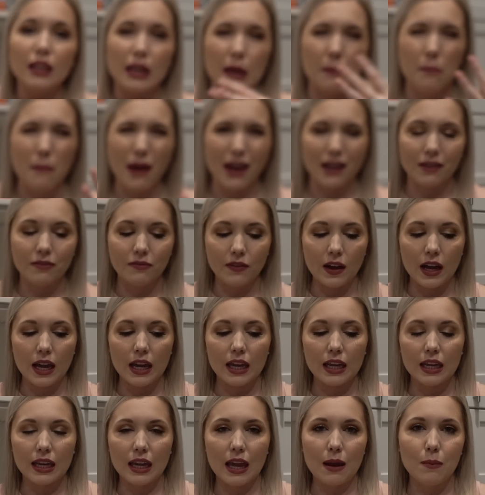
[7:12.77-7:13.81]
like
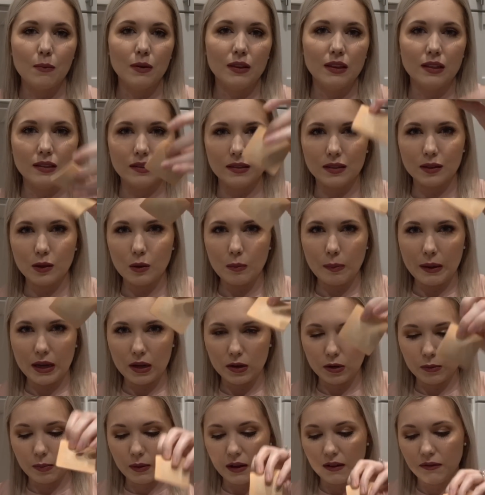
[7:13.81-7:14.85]
mattifying. It came with this little
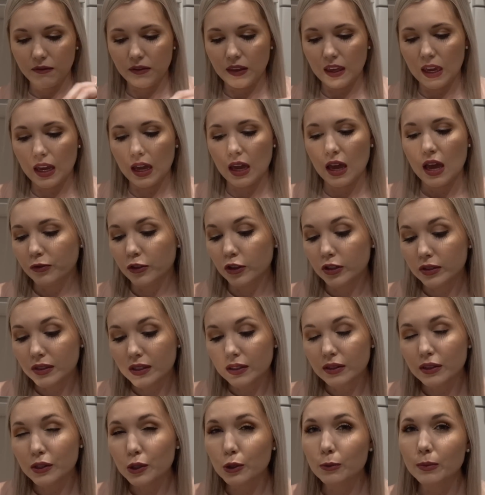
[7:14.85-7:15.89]
powder puff thing. There's
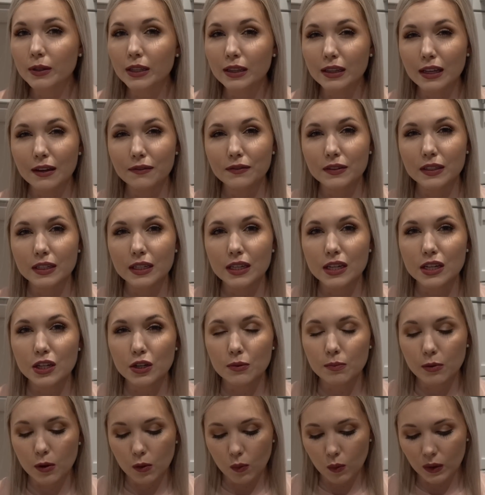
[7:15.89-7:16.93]
a little bit left in
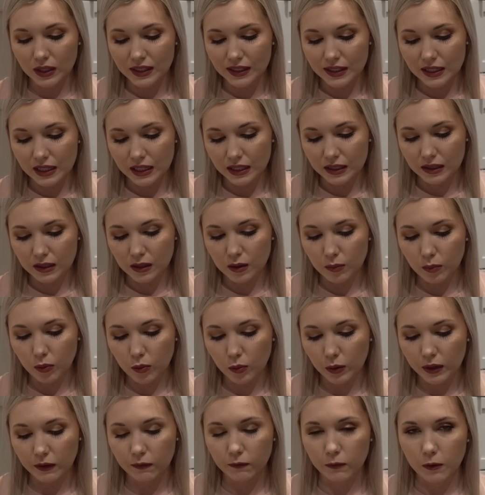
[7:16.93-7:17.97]
here, but once it gets to the
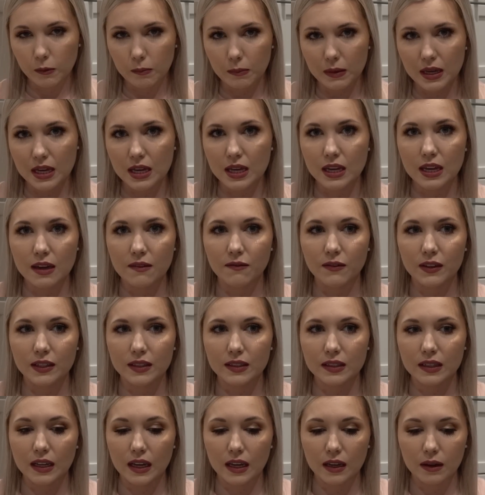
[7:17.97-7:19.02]
point for me, if
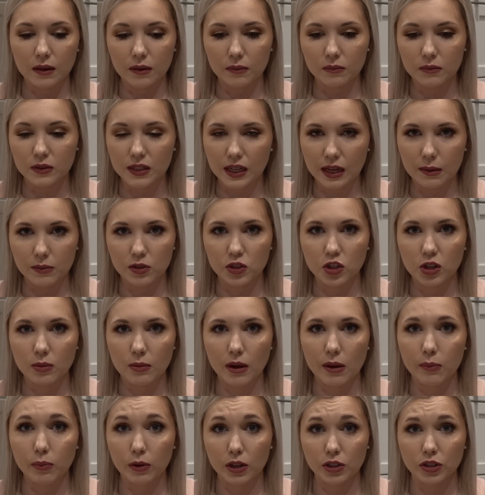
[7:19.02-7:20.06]
it's like damaging
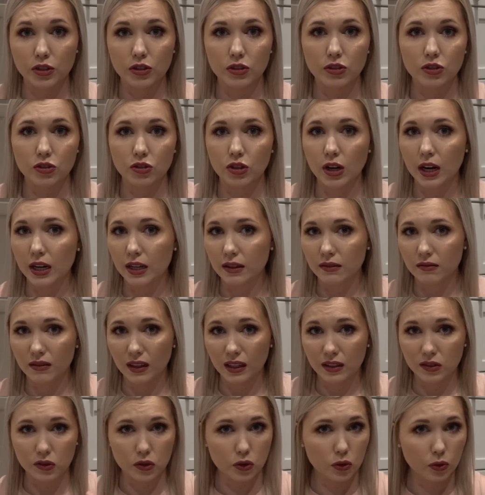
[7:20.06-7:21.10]
my brushes to try to
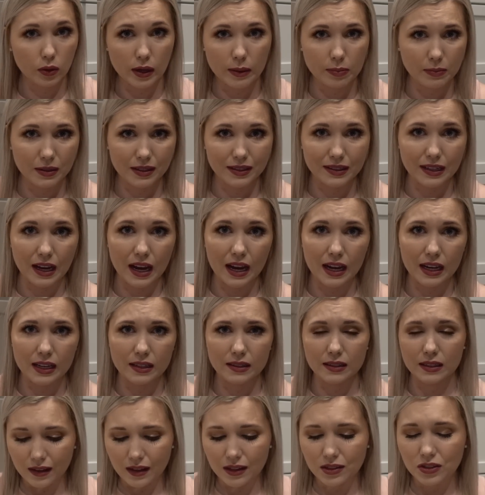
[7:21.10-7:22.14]
like scrape the
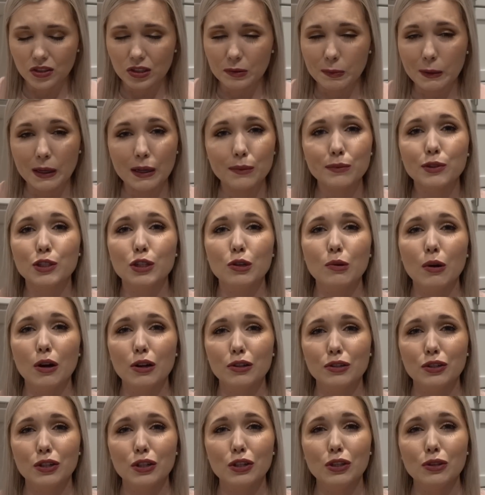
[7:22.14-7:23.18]
sides, it just becomes too
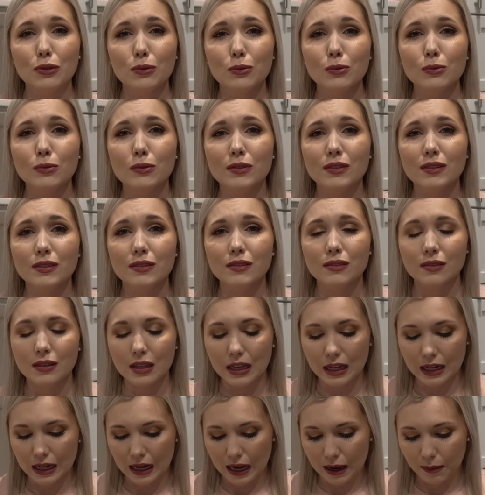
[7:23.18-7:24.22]
hard to use,
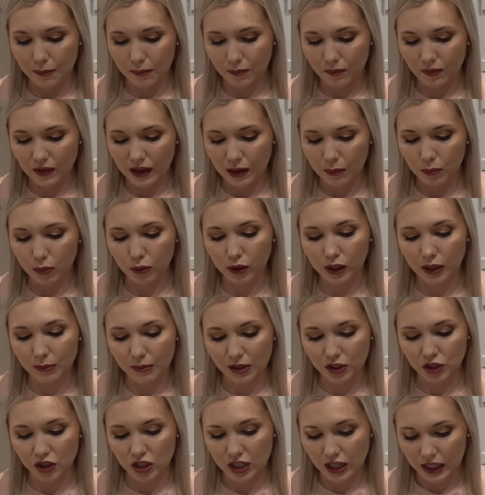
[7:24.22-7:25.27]
then I'm pretty
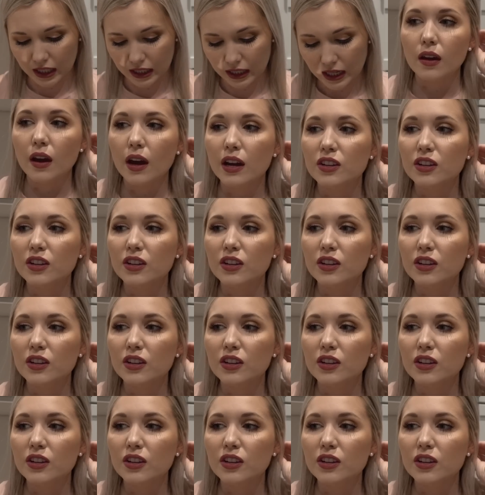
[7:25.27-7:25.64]
much done.